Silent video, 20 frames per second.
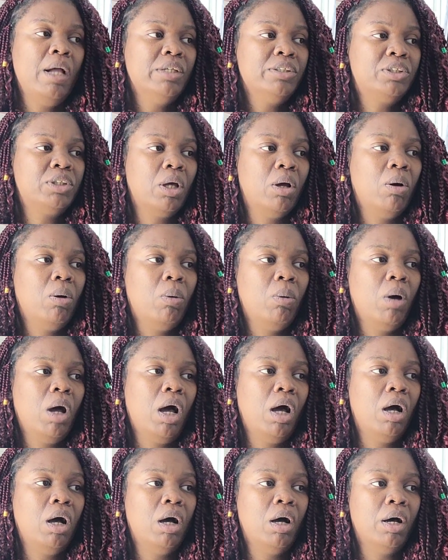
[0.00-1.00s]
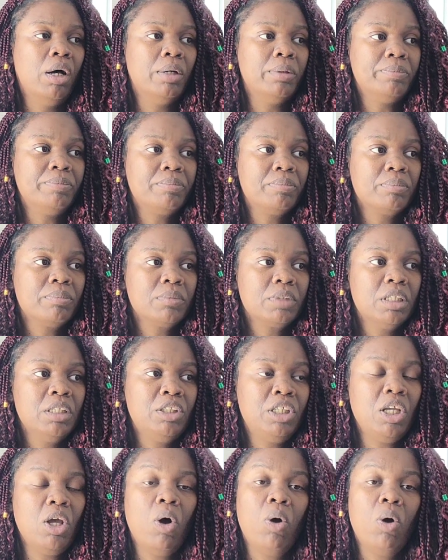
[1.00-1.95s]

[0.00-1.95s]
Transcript: So uh, the